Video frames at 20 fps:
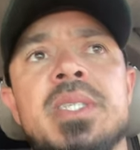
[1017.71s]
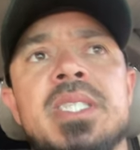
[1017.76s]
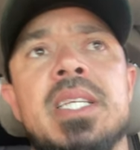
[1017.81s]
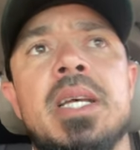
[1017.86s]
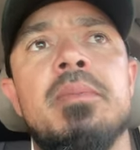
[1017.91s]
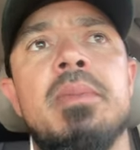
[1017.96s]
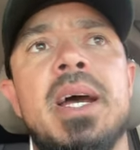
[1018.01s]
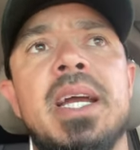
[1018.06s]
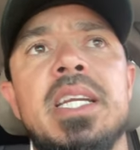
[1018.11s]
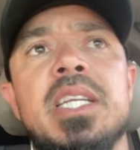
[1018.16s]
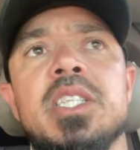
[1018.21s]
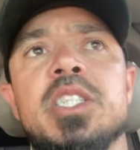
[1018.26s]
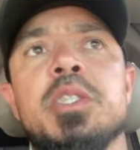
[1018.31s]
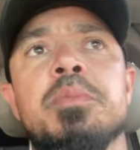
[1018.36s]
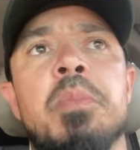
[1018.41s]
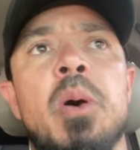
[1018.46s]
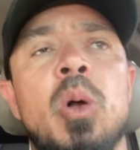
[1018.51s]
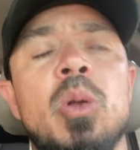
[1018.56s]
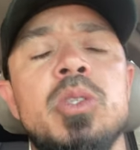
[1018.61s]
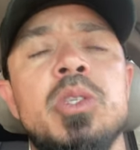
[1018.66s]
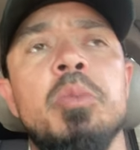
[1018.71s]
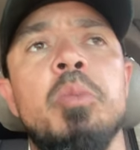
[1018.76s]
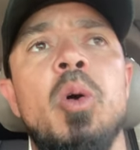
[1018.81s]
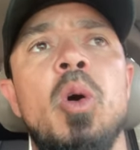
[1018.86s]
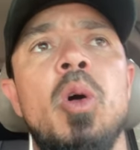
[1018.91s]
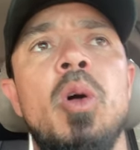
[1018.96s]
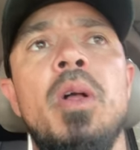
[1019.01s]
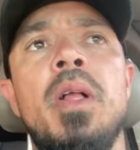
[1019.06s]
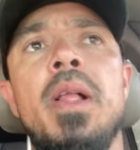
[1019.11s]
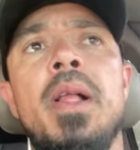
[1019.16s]

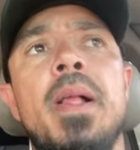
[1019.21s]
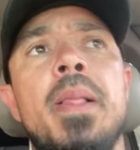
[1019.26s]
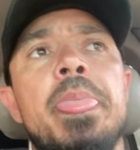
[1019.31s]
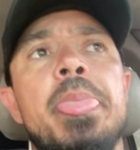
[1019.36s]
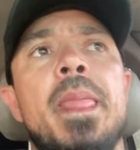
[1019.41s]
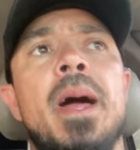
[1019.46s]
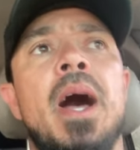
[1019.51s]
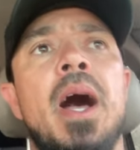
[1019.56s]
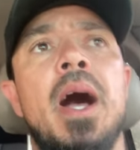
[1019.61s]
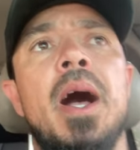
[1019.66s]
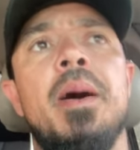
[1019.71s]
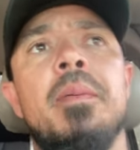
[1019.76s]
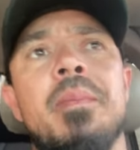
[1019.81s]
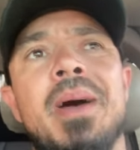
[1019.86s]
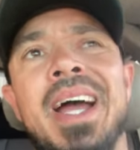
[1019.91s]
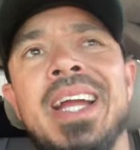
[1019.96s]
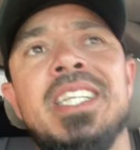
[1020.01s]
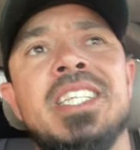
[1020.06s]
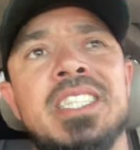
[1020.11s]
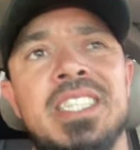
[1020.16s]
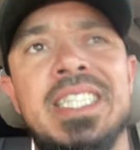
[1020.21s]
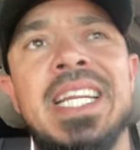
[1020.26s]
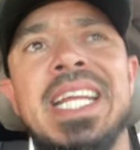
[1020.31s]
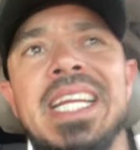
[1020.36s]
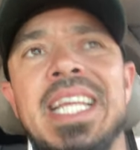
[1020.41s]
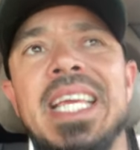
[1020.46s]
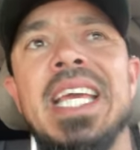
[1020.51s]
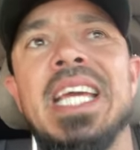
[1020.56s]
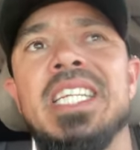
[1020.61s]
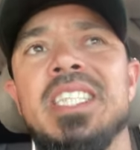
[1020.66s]
semi-disposable um, I
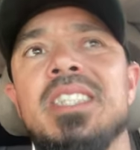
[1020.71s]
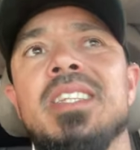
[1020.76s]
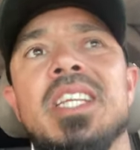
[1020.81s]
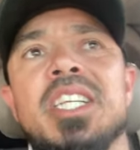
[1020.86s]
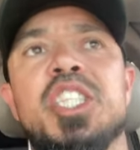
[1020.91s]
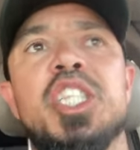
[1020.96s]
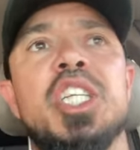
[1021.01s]
tend to get the